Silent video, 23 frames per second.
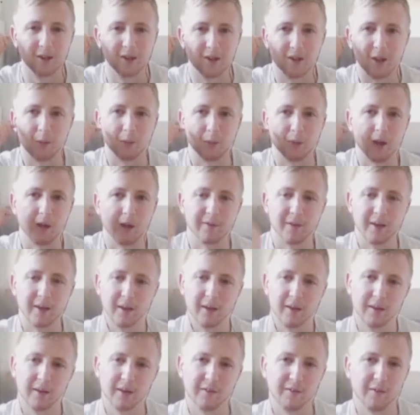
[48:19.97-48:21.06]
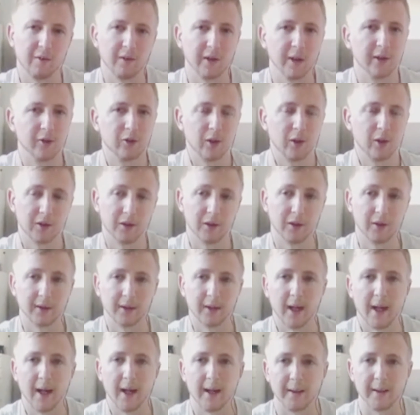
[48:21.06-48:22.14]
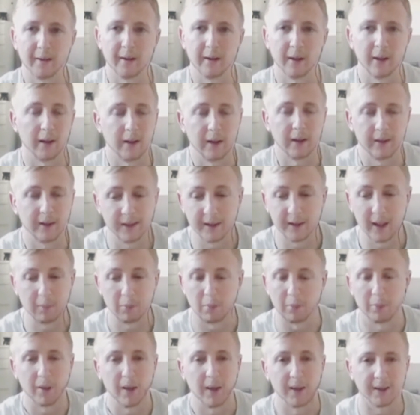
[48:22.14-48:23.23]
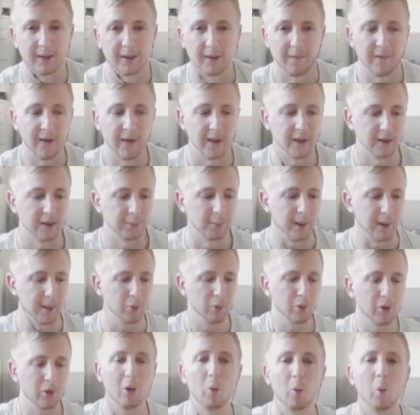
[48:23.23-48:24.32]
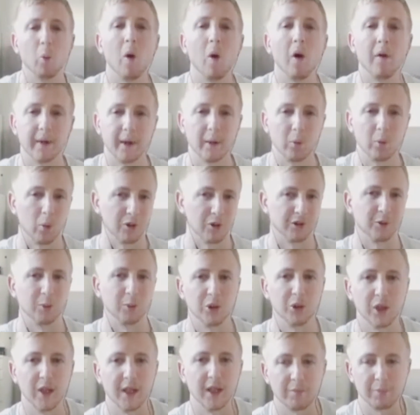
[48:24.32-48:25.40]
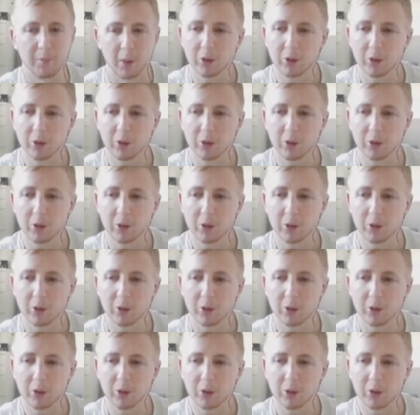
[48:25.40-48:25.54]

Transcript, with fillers: So I think it's very interesting you say, and then the same applies to fitness. People know what they want to achieve.